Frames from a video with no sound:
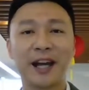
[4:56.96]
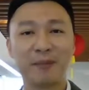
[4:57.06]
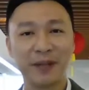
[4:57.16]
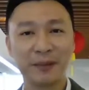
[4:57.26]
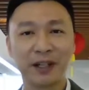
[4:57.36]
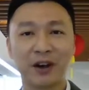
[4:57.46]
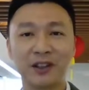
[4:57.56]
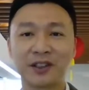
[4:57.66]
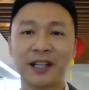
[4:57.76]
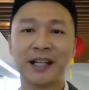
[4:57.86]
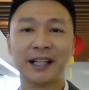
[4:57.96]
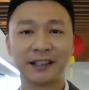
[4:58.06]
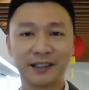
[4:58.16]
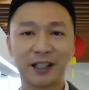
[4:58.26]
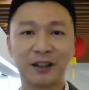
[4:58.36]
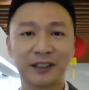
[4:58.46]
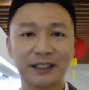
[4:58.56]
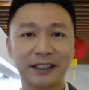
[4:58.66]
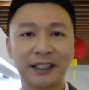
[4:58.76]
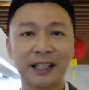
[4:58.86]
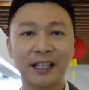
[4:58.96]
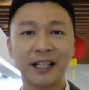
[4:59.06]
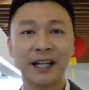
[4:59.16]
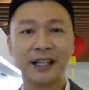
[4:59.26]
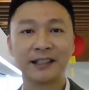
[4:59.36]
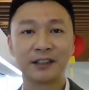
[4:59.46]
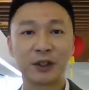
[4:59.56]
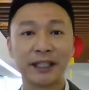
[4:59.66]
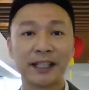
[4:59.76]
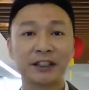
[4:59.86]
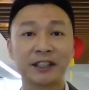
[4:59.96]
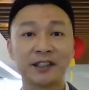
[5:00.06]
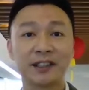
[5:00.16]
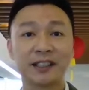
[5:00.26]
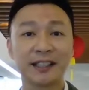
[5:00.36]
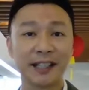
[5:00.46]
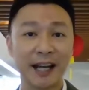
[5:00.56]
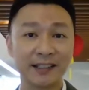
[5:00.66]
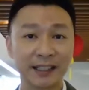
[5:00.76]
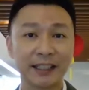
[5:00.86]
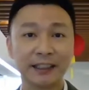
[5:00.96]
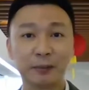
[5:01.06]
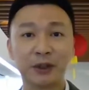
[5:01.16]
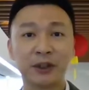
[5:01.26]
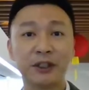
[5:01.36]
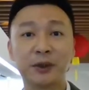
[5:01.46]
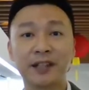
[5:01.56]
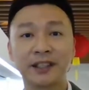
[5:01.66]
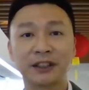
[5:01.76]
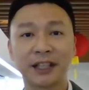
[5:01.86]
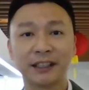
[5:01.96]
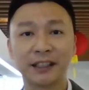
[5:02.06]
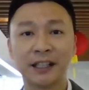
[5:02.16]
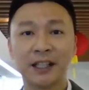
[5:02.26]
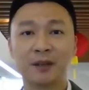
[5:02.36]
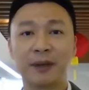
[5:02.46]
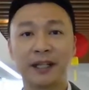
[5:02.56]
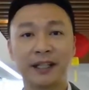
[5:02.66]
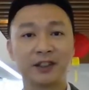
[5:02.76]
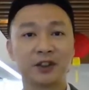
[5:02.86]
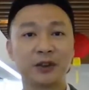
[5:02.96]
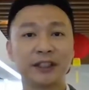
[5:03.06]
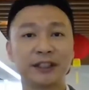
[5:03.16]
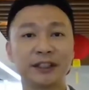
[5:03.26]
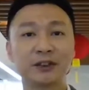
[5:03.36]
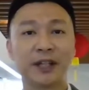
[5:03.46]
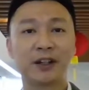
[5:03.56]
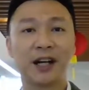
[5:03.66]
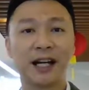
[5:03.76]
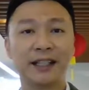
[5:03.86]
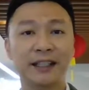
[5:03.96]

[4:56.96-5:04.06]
initially they were quite happy because at the start of the year, as trade tensions escalated between US and China, markets